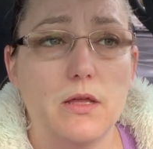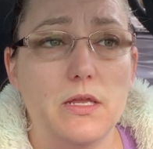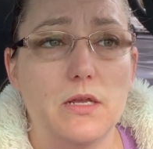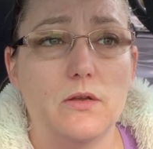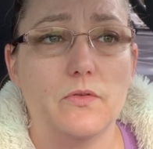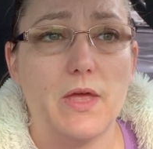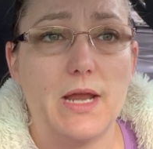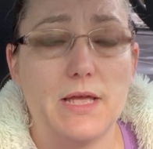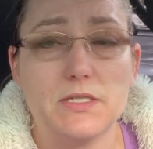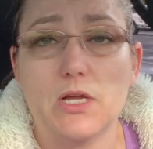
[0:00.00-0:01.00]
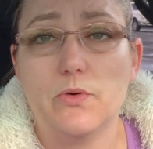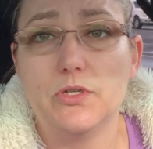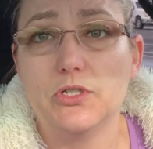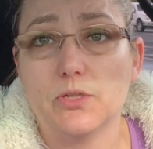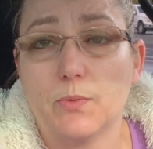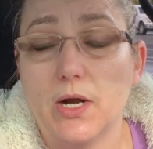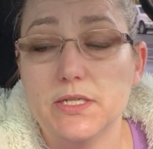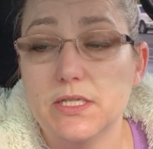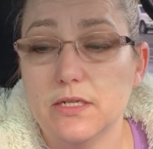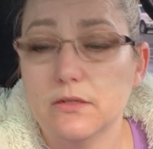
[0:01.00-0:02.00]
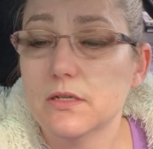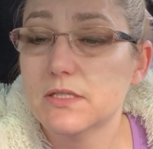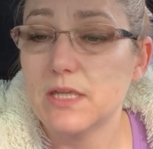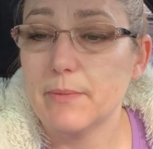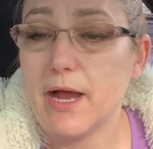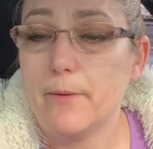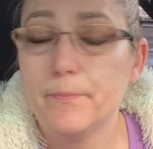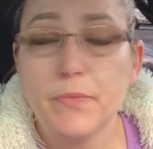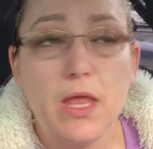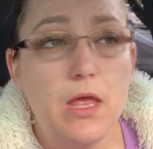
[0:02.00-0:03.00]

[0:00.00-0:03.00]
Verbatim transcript: you know, that has to go into your pricing somehow.